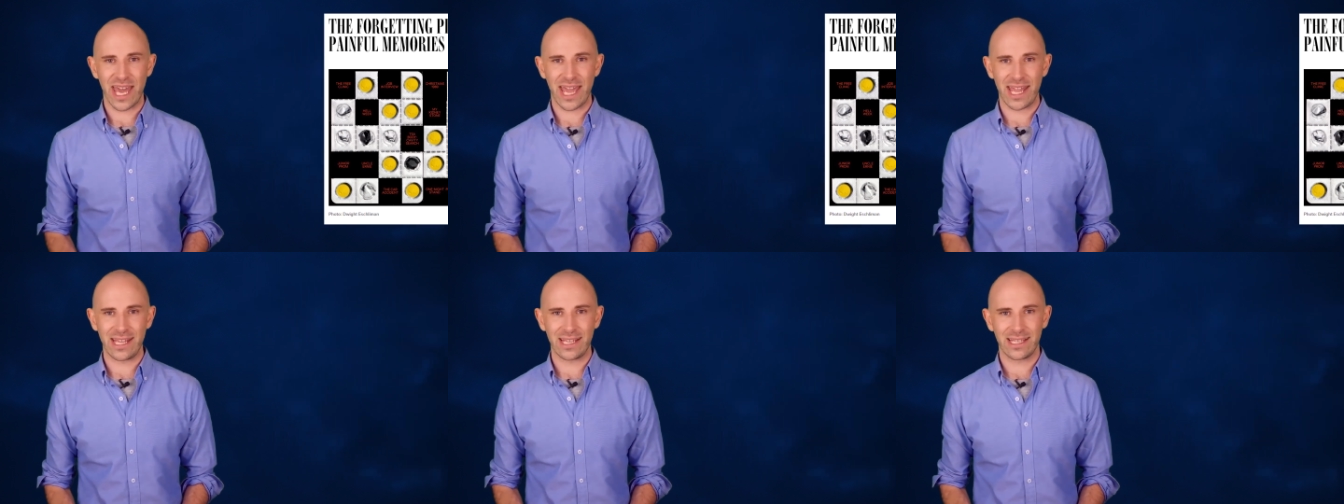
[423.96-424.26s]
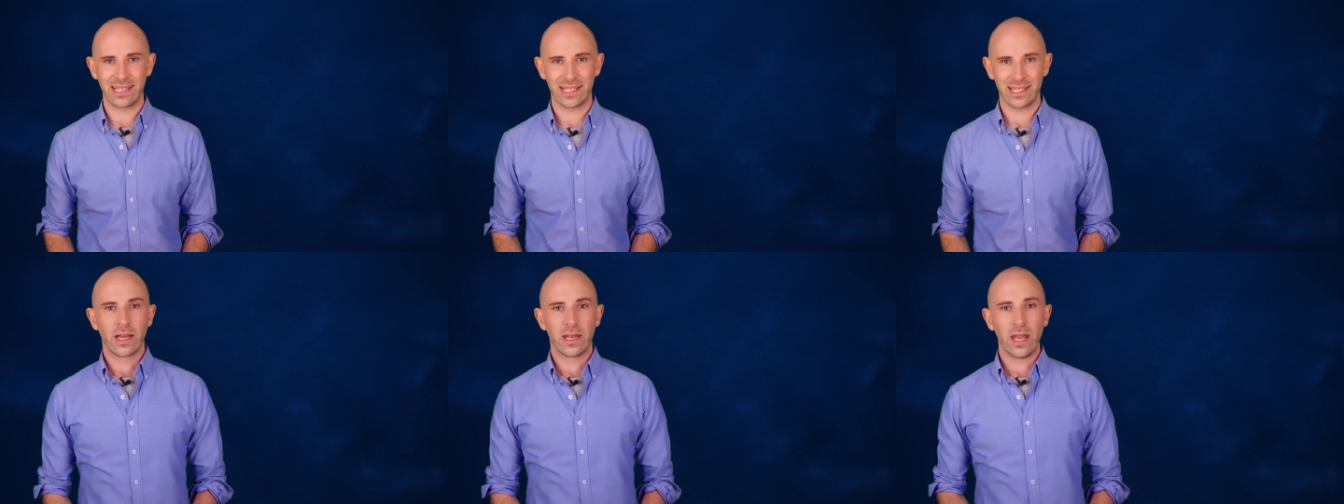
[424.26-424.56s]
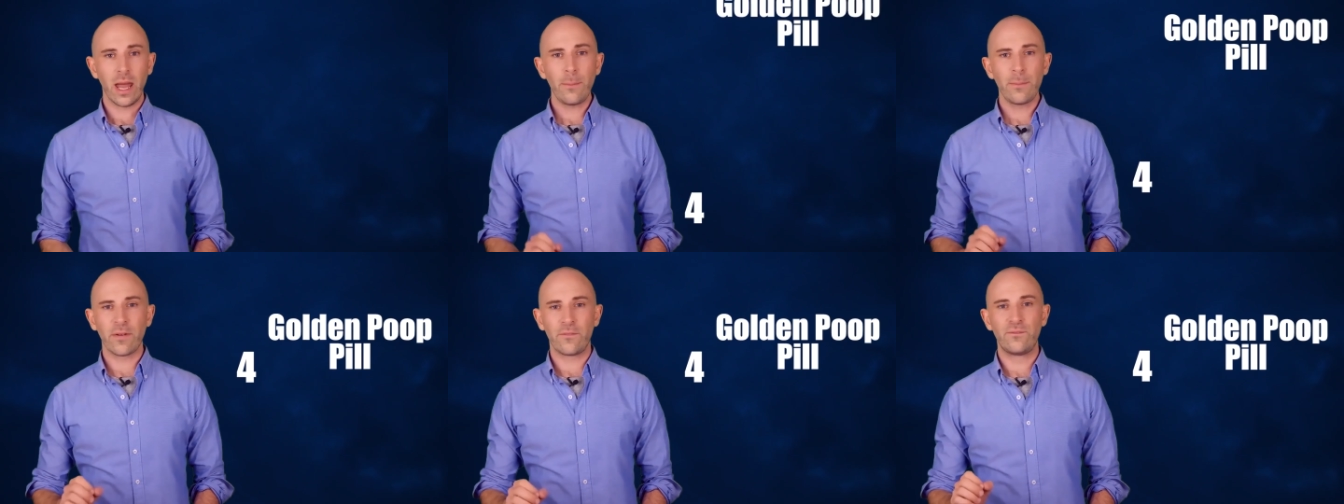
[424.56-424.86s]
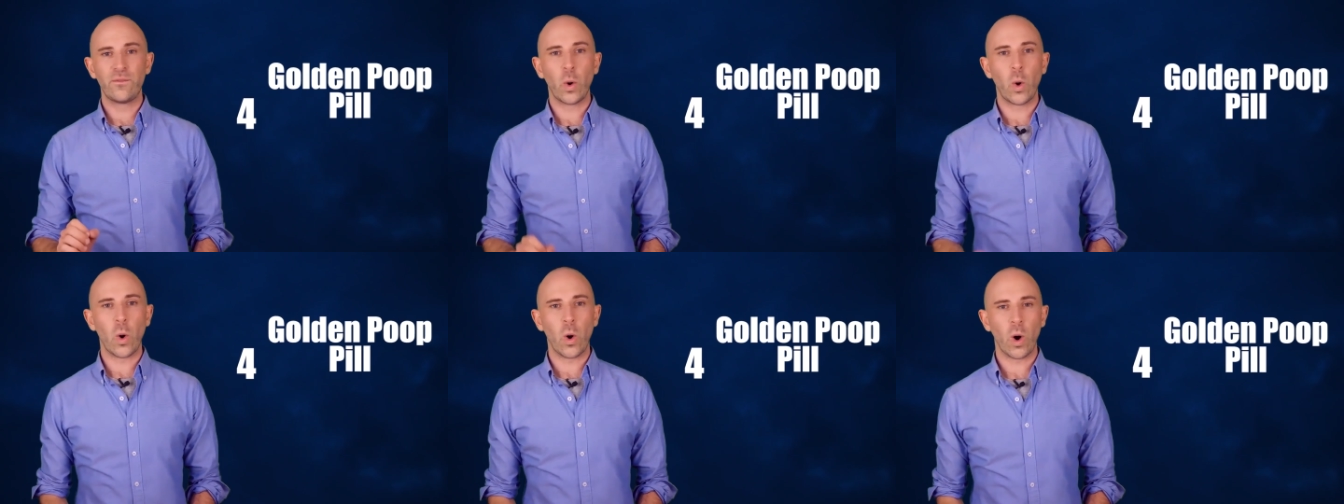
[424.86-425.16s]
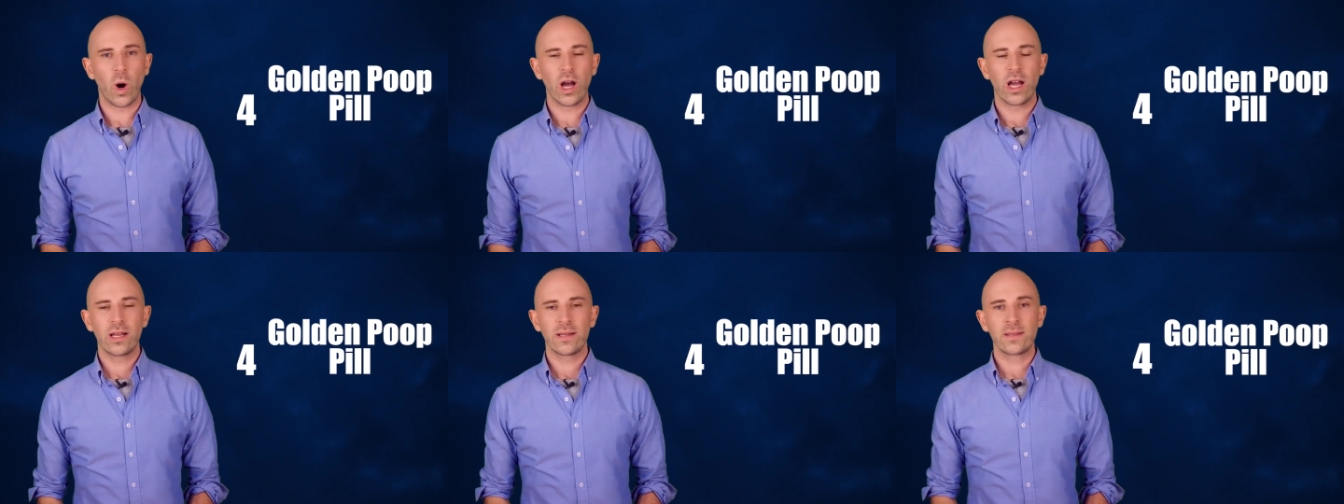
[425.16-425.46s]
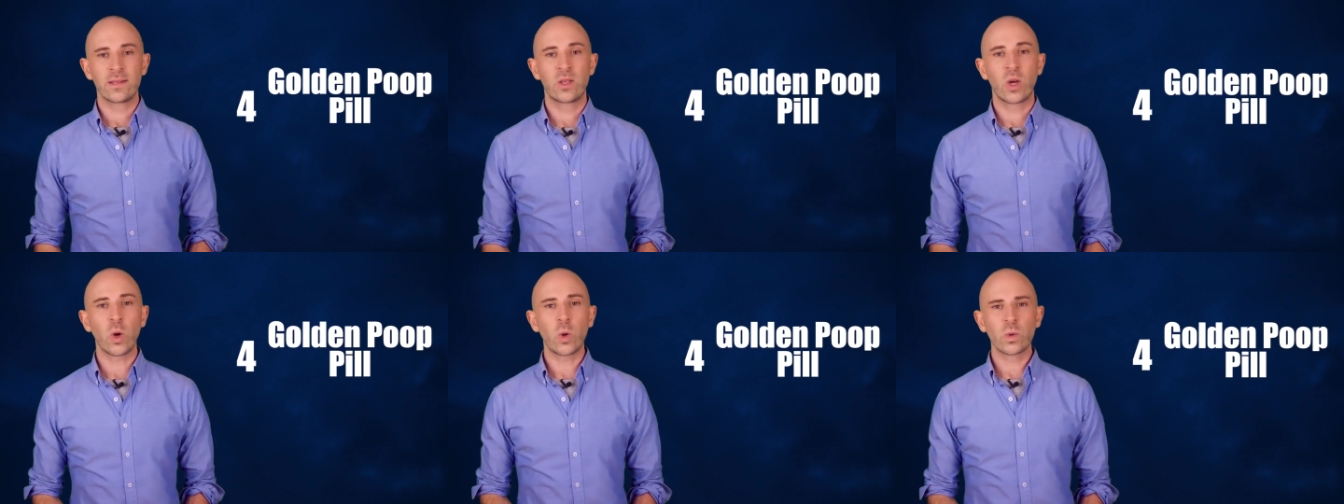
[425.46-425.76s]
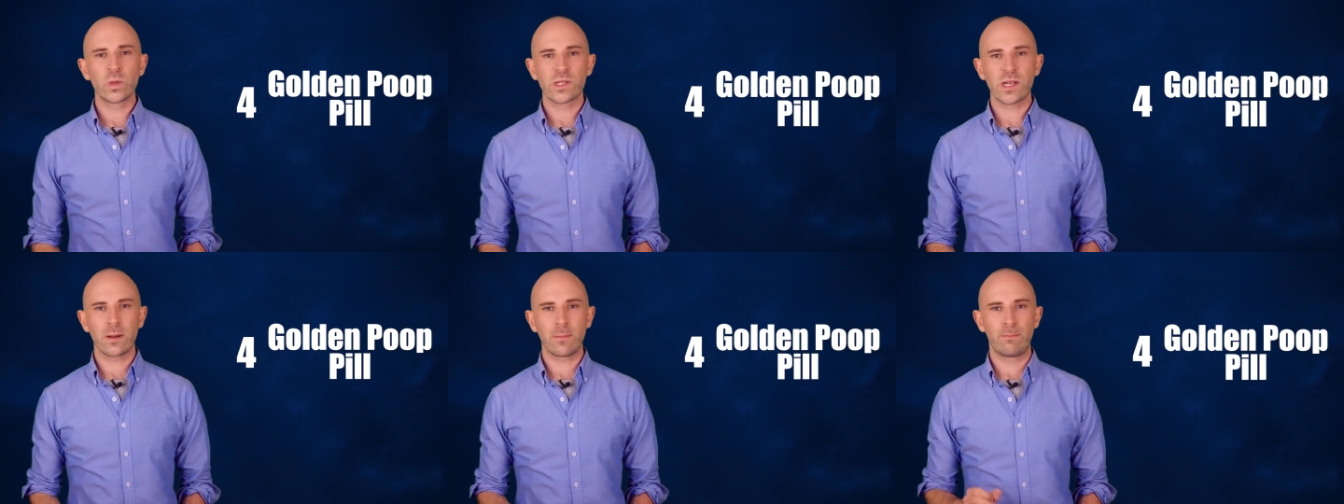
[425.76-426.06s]
day. Number 4.
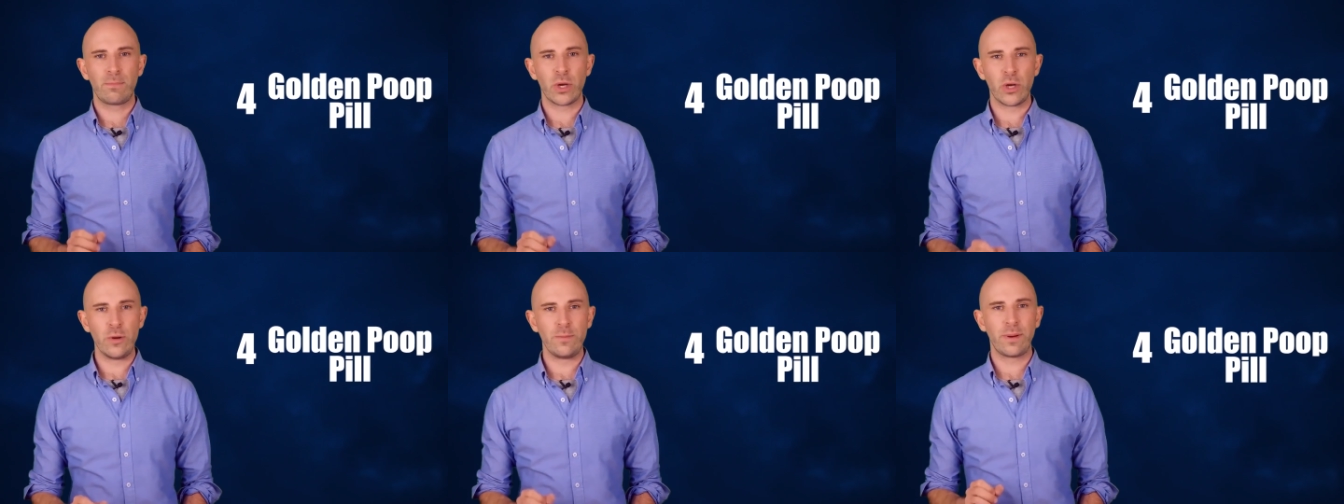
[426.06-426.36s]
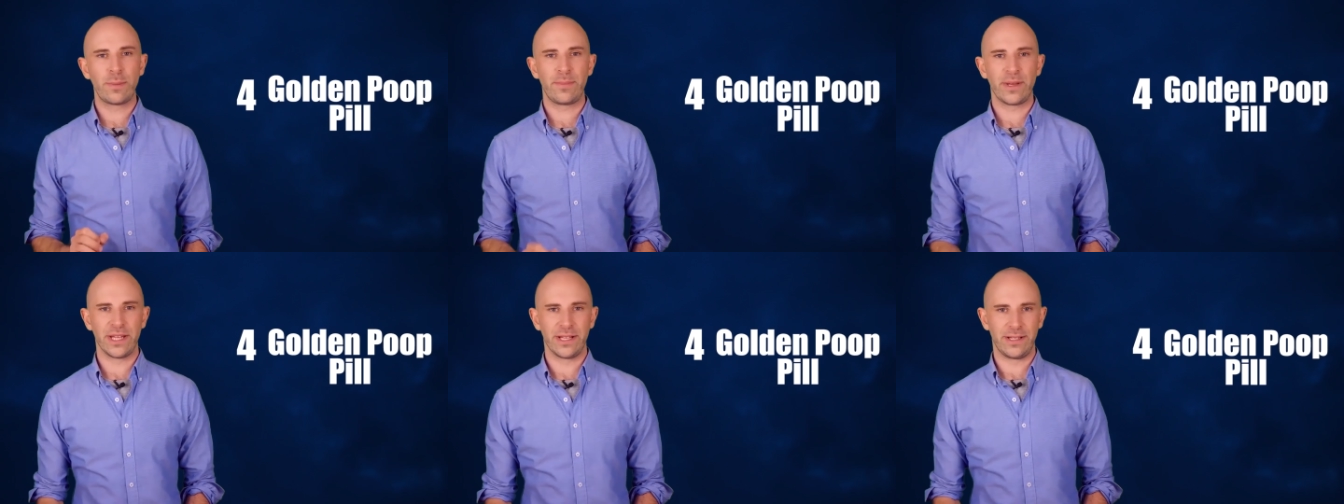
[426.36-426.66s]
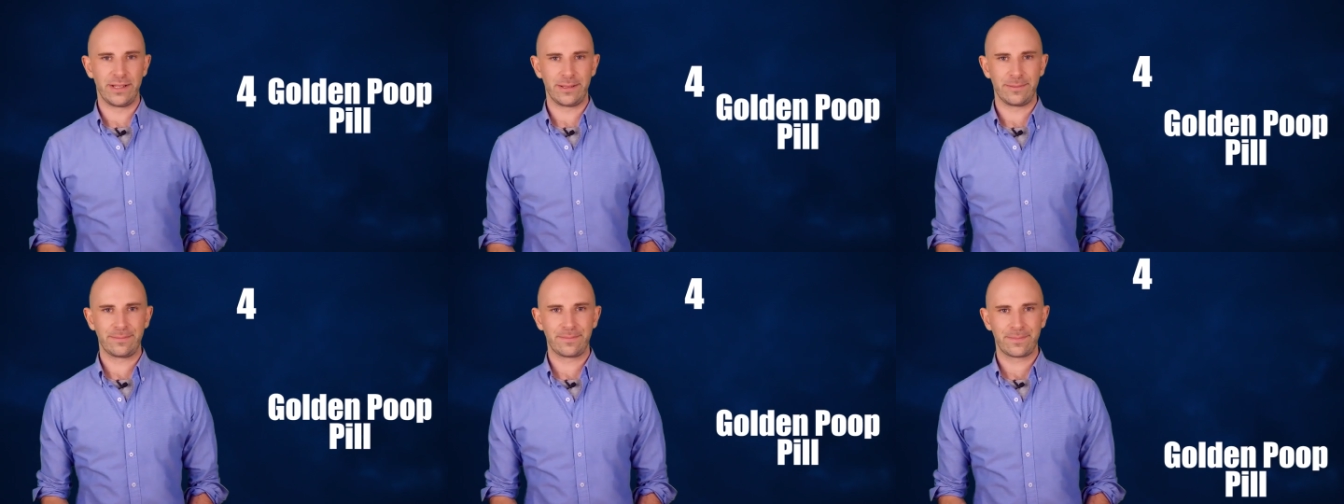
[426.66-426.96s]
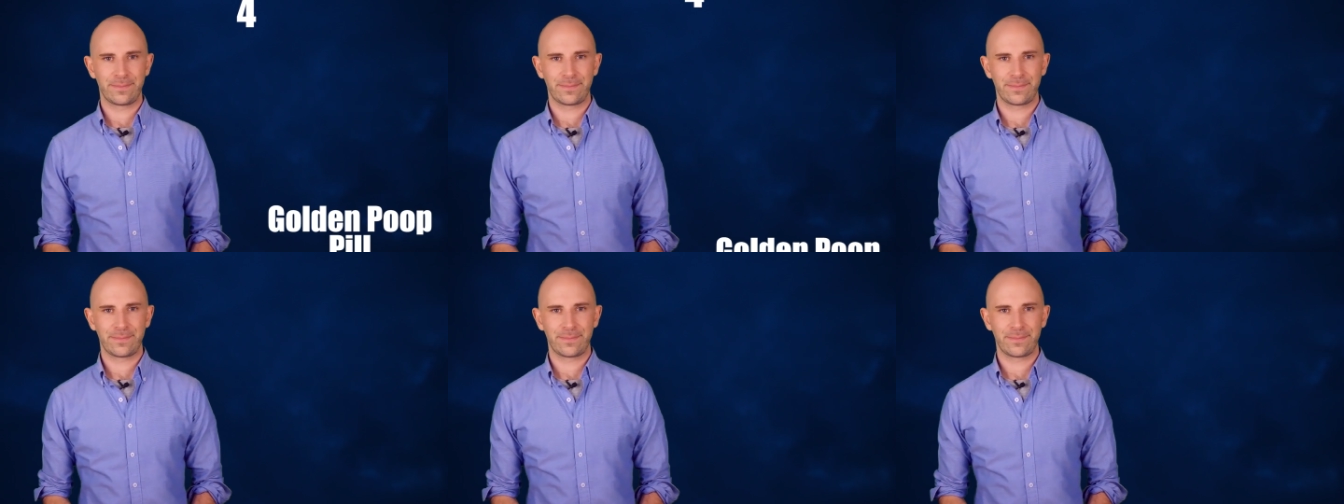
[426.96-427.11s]
Golden Poop Pill